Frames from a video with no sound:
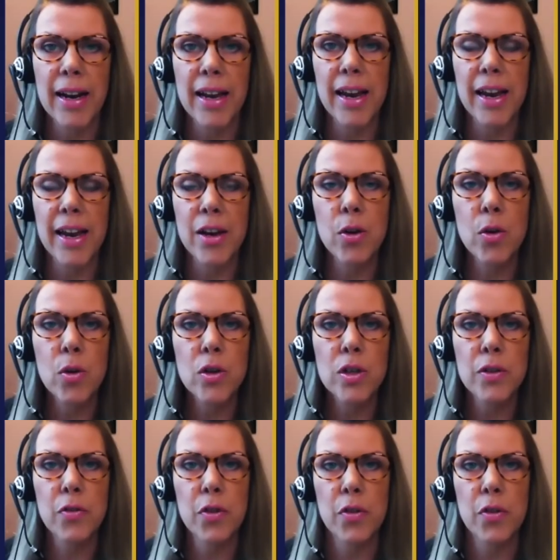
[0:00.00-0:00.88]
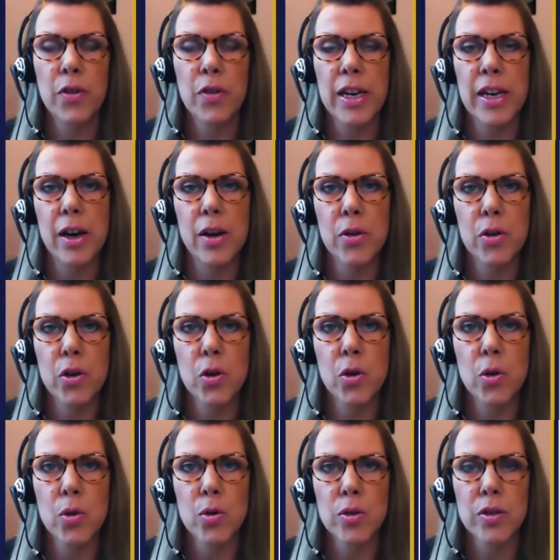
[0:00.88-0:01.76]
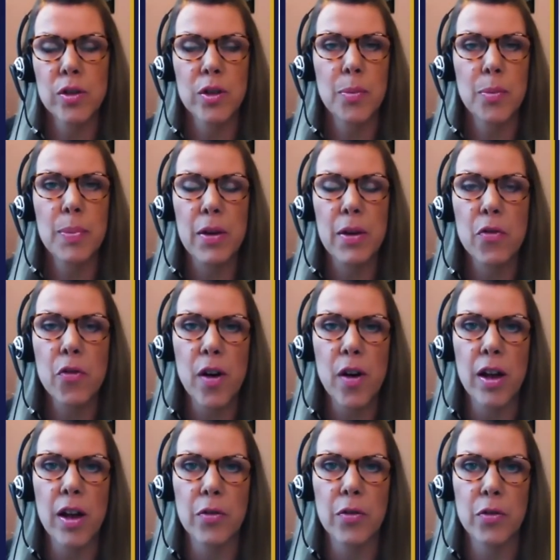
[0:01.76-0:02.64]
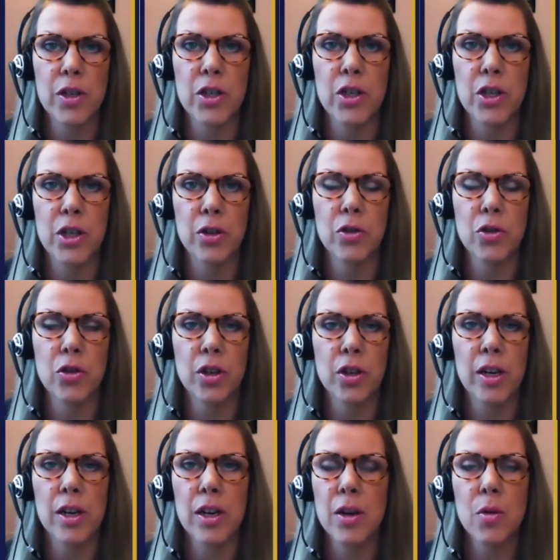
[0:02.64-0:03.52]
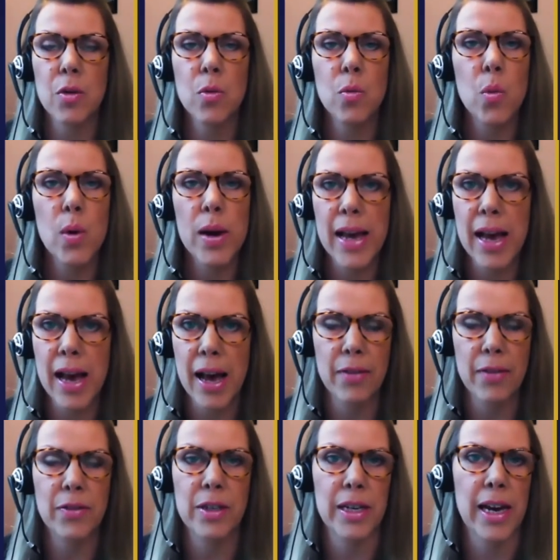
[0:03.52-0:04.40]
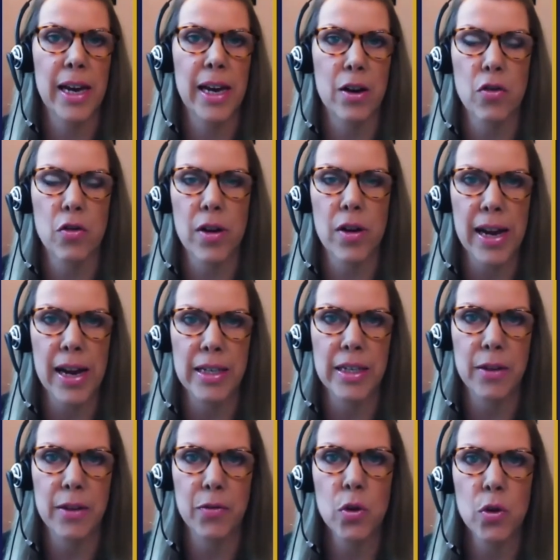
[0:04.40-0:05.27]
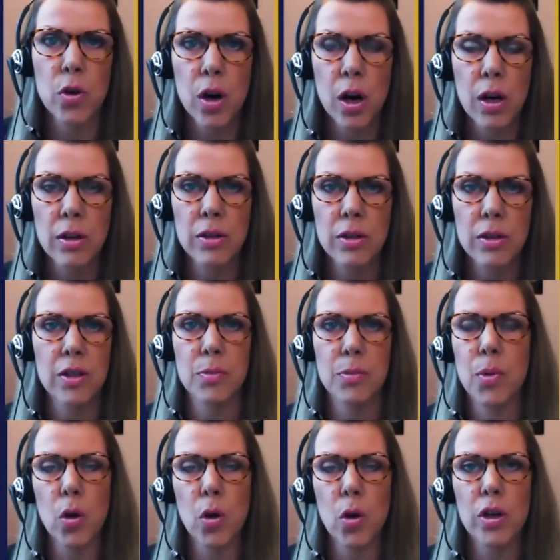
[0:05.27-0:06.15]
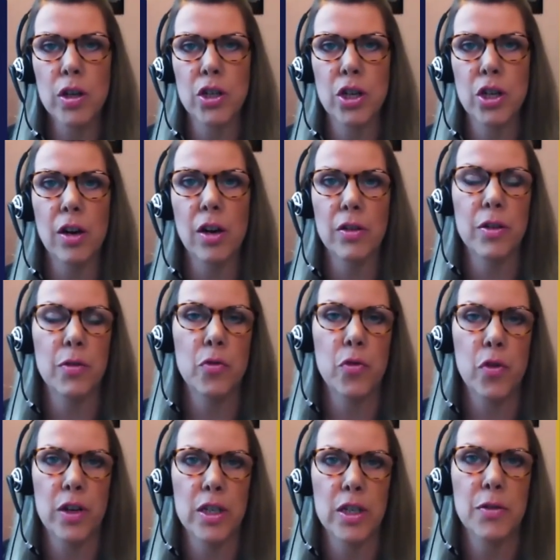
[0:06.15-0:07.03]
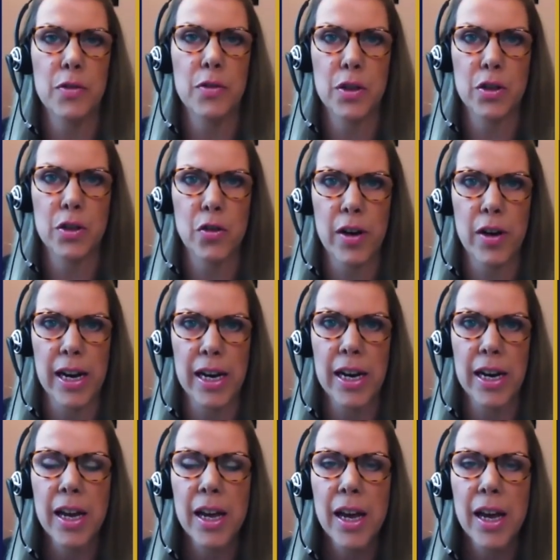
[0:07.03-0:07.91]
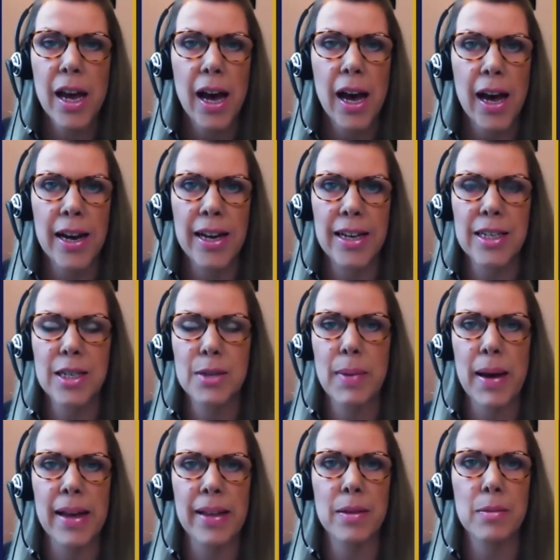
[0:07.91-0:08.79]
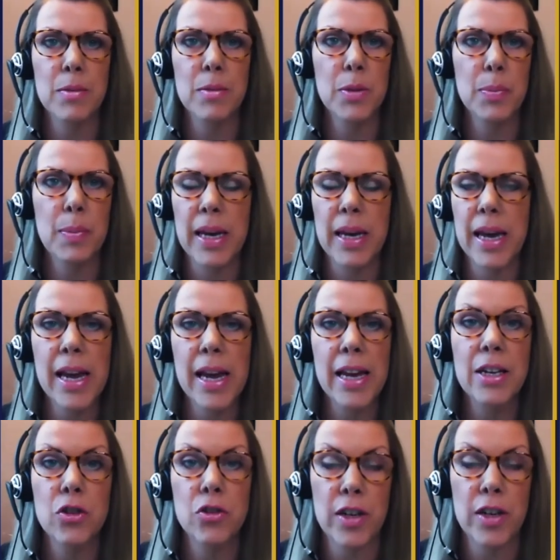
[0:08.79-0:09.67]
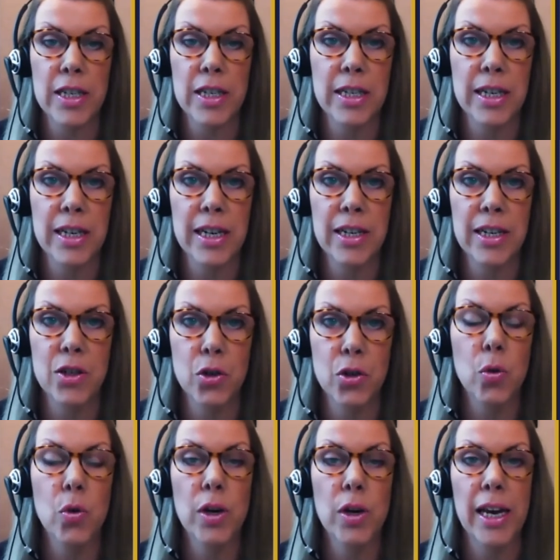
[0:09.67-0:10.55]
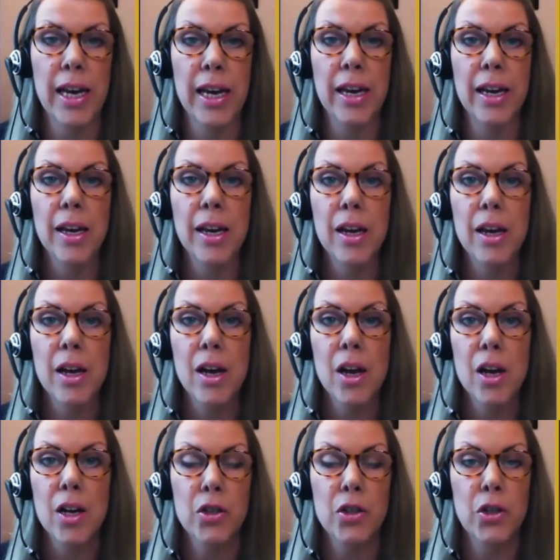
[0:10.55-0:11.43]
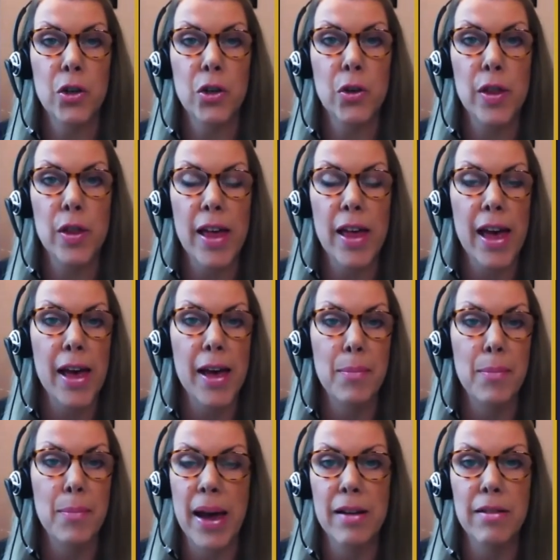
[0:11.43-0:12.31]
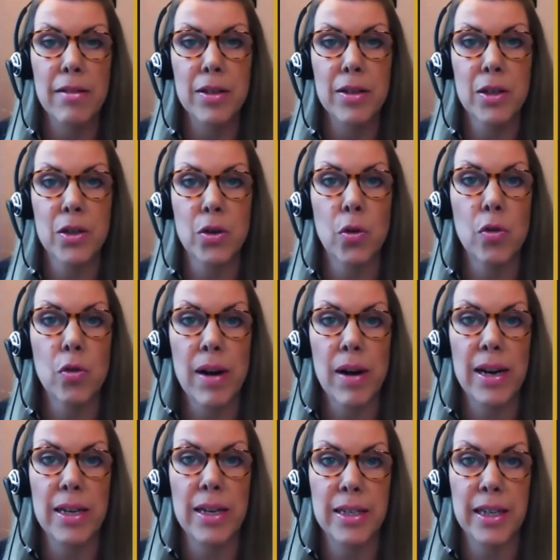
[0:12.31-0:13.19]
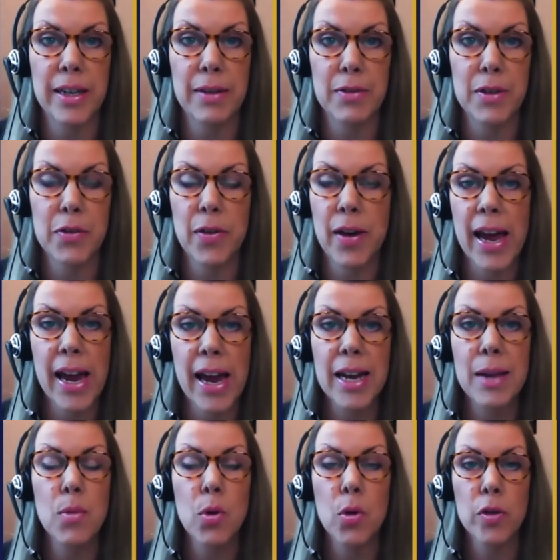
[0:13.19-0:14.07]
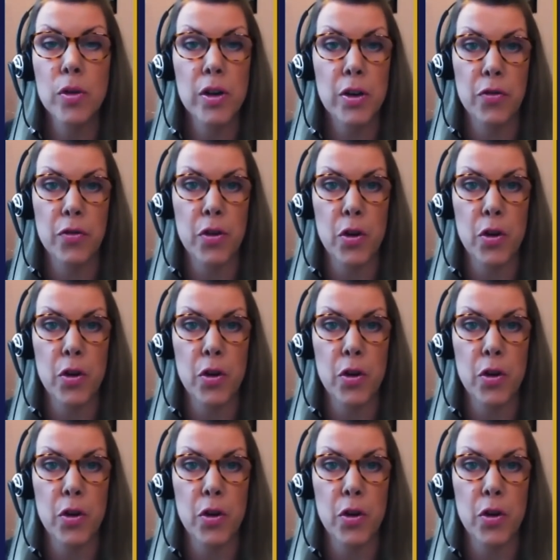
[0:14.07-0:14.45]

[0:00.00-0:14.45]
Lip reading: in order for video calls to be fun for children, we have to get creative. You can't just plonk a child in front of a screen and expect them to be interested in talking to their parents or relatives for any more than a few